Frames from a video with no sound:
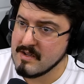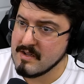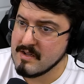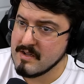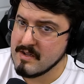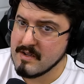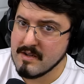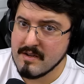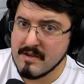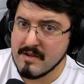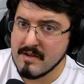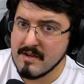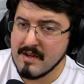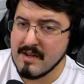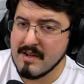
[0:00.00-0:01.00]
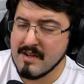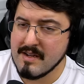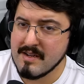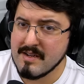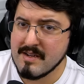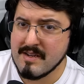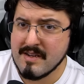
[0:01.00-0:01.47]
Mm-hmm.
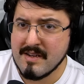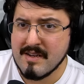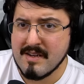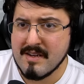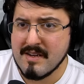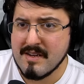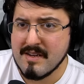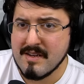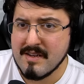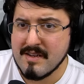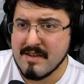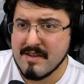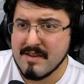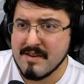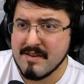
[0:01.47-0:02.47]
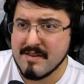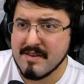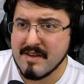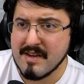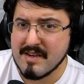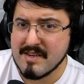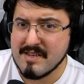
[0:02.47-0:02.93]
Mm-hmm. You're
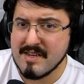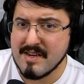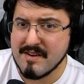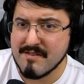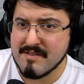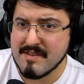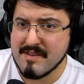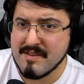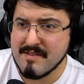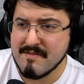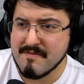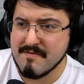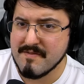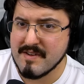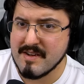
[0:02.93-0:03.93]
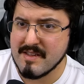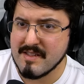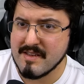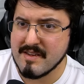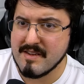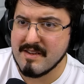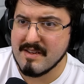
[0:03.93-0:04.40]
knocked out.
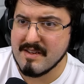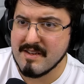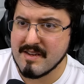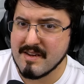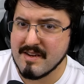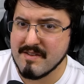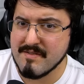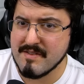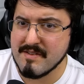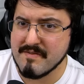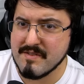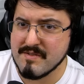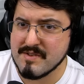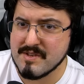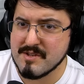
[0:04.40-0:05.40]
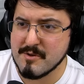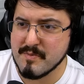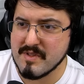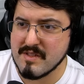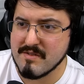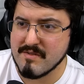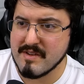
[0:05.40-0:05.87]
Finally. We got rid of you,
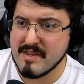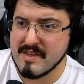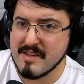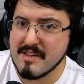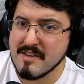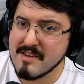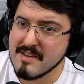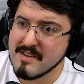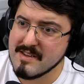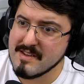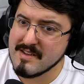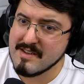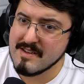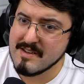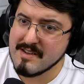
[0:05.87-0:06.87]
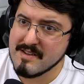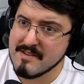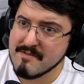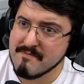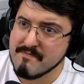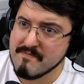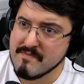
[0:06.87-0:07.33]
stupid little kid.
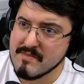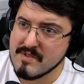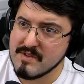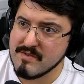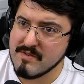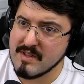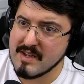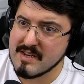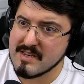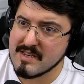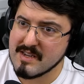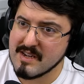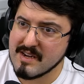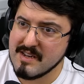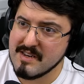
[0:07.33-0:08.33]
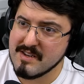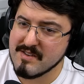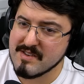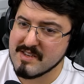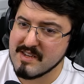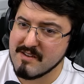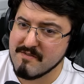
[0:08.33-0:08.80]
Do you like talking to
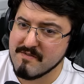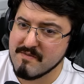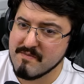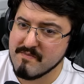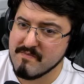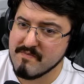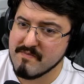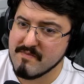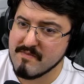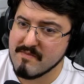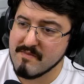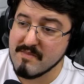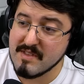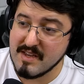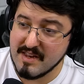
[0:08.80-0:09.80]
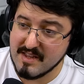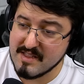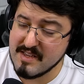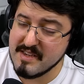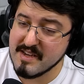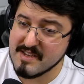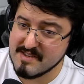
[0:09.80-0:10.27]
yourself?
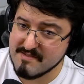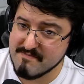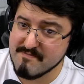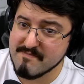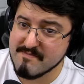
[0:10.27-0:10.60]
Technically, yes.